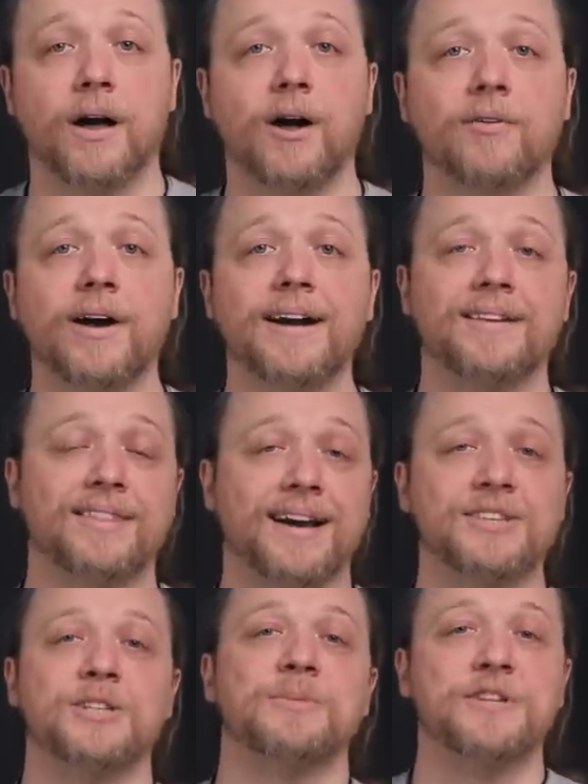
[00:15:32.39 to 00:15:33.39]
All right.
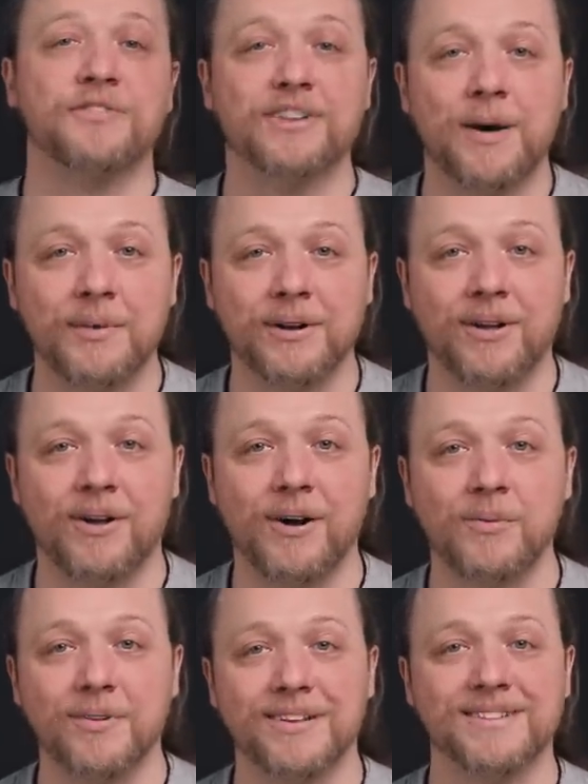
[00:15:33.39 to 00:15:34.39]
Thanks so much for coming
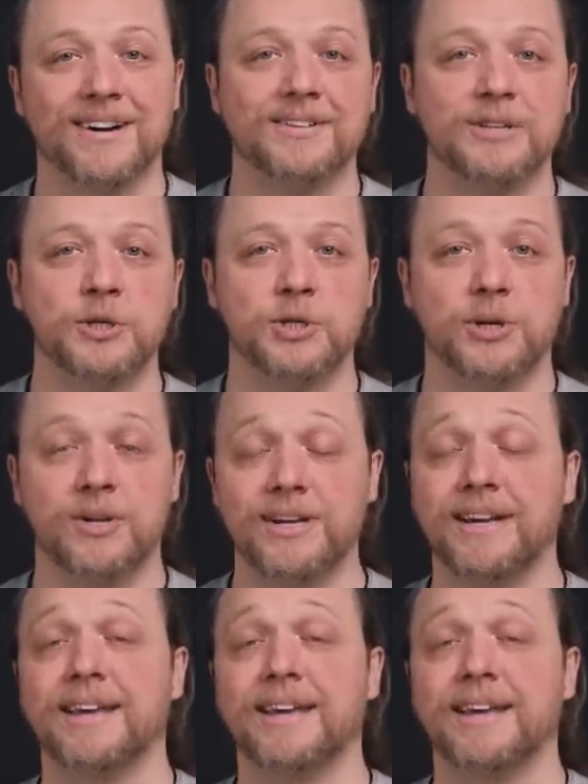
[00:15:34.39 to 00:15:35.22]
along with us on this journey.